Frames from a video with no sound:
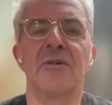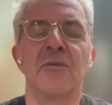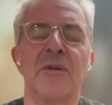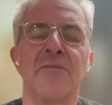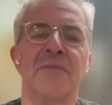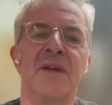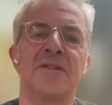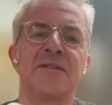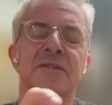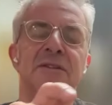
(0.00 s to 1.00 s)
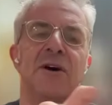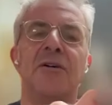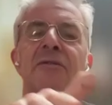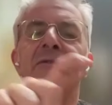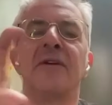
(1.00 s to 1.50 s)
or what makes the
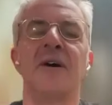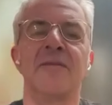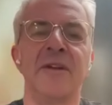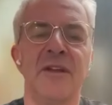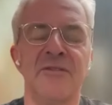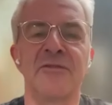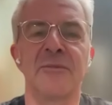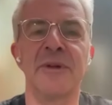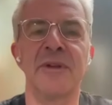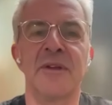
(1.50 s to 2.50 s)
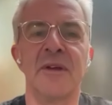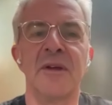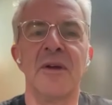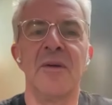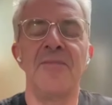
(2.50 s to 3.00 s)
tone of an instrument
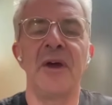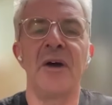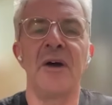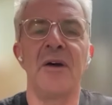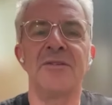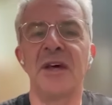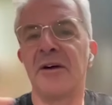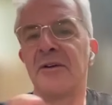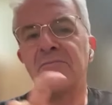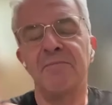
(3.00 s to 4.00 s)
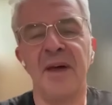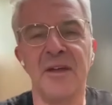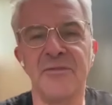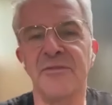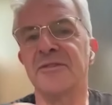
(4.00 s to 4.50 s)
sound
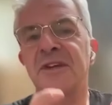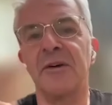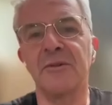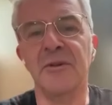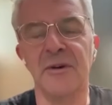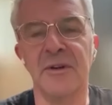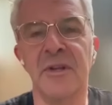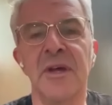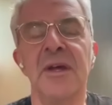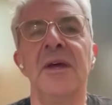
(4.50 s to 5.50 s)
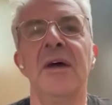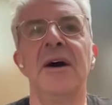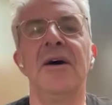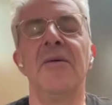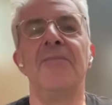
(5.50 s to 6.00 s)
best or sound good,
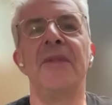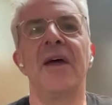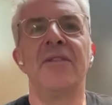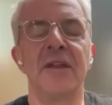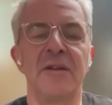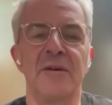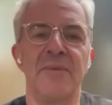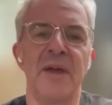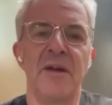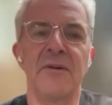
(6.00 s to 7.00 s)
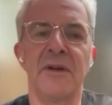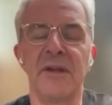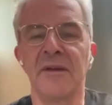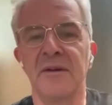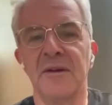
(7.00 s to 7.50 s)
and then
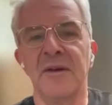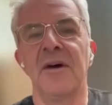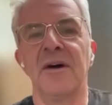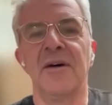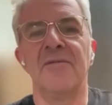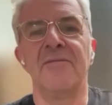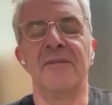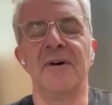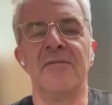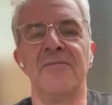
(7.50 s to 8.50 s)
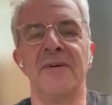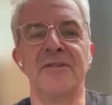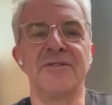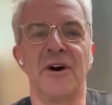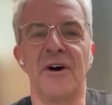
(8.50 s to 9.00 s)
comparing
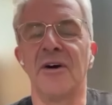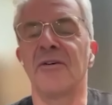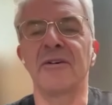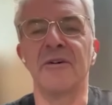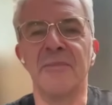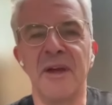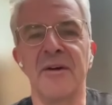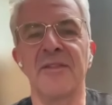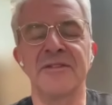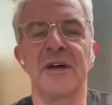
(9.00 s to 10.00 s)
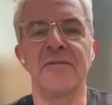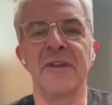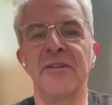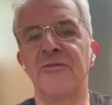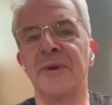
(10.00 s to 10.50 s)
a song, or comparing the sound of
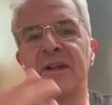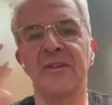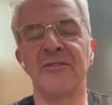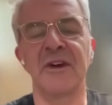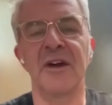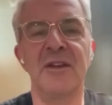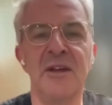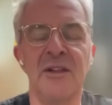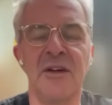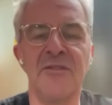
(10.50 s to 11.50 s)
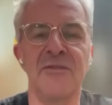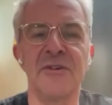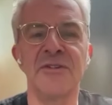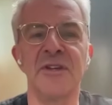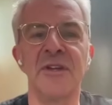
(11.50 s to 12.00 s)
an instrument against the idealized
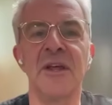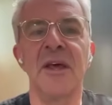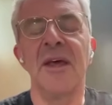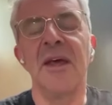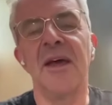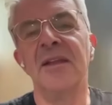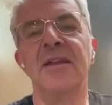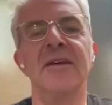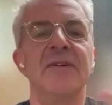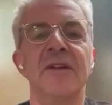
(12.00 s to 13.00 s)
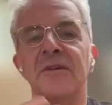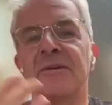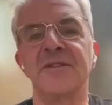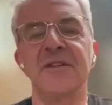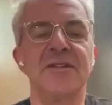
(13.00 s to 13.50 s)
version, and giving you
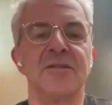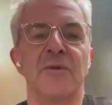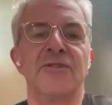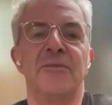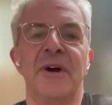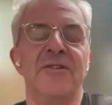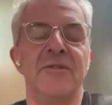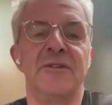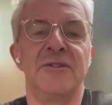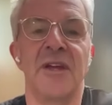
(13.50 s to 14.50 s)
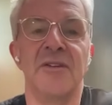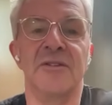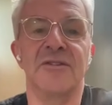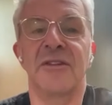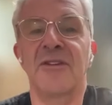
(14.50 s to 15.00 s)
a sense of what you might do to change
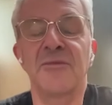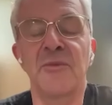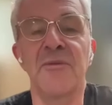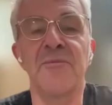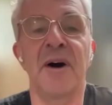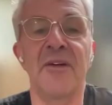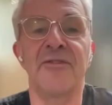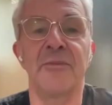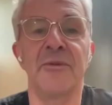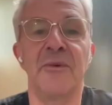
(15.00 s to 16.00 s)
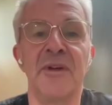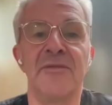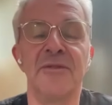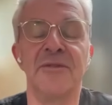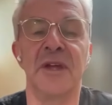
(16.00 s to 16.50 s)
it. So that's one possible way
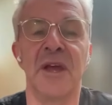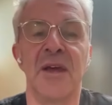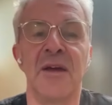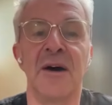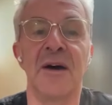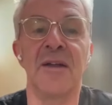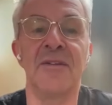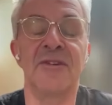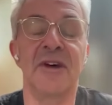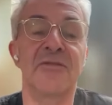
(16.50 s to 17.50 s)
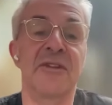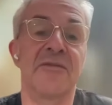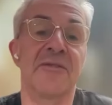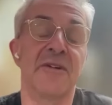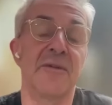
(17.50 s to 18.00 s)
of using AI, and it's actually
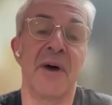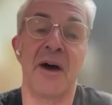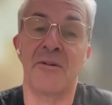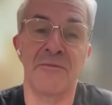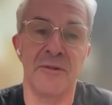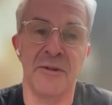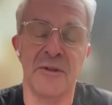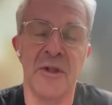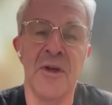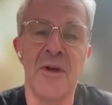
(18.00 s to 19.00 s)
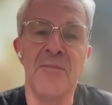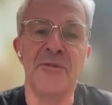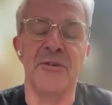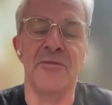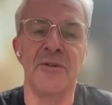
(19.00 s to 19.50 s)
a very powerful
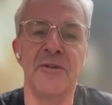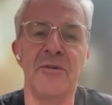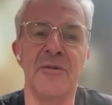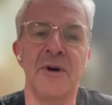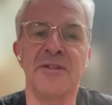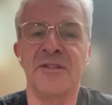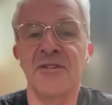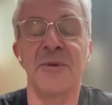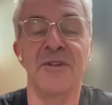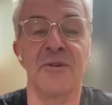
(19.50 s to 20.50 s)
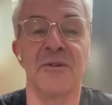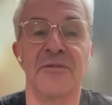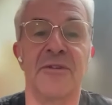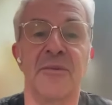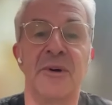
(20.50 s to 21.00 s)
sort of new assessment tool,
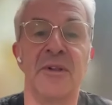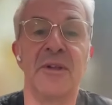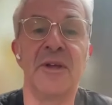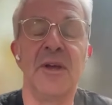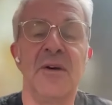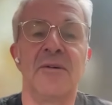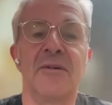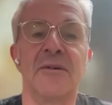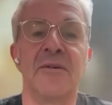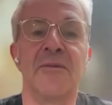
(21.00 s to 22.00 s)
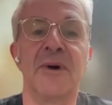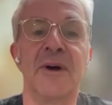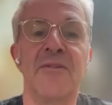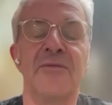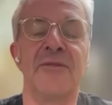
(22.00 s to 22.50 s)
if you will, or
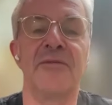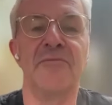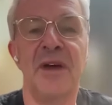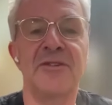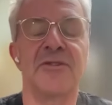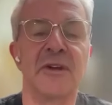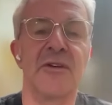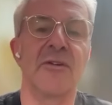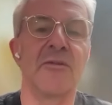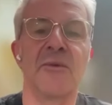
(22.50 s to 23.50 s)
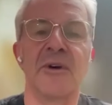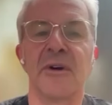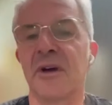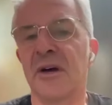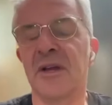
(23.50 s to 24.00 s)
way of sort of measuring your
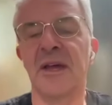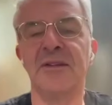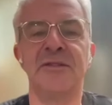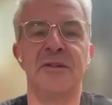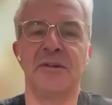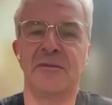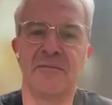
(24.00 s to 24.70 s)
work against